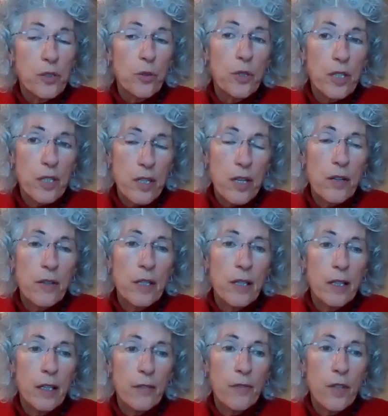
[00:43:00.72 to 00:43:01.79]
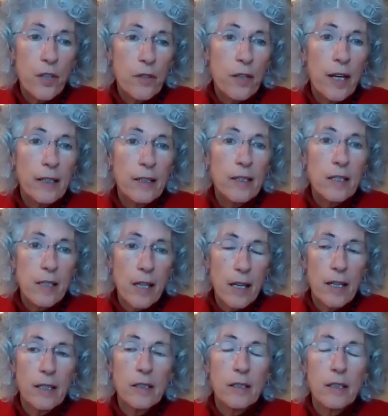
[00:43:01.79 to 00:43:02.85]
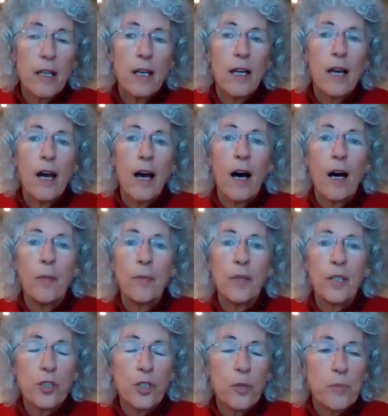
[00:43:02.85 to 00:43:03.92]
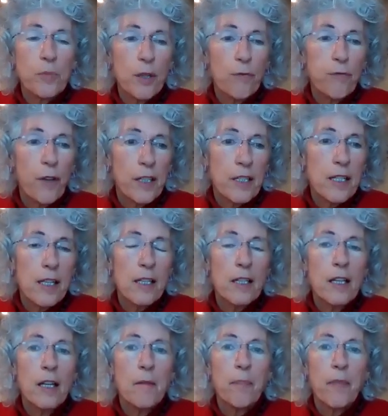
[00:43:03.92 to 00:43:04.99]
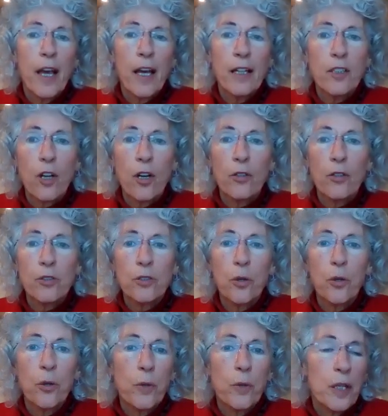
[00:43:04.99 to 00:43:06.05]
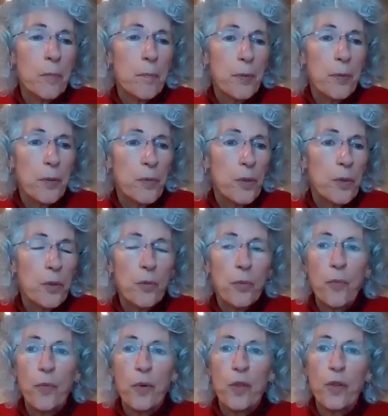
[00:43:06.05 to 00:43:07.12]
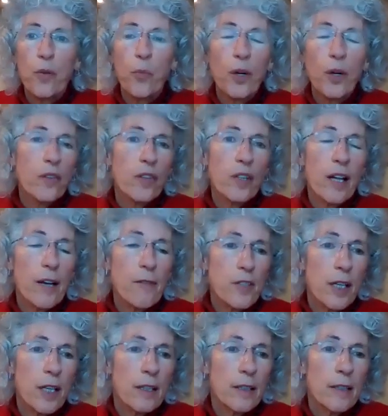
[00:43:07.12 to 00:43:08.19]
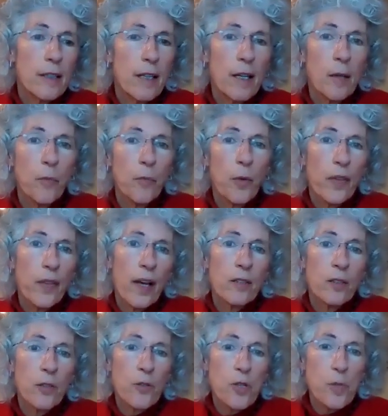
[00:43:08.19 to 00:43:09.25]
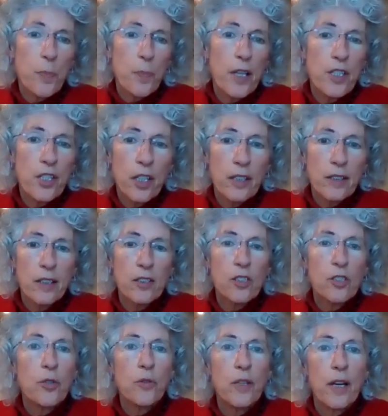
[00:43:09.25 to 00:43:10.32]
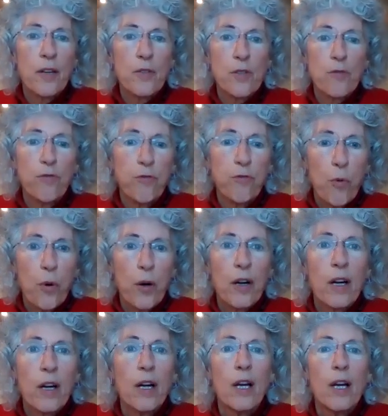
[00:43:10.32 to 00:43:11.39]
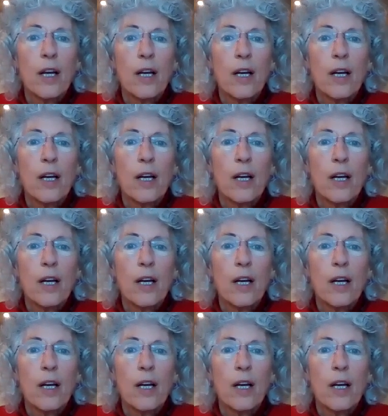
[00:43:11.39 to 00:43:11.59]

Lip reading: resourced area of the United States in terms of funding, and also in Peru with the work that I've done with Eleanor's project since 2004.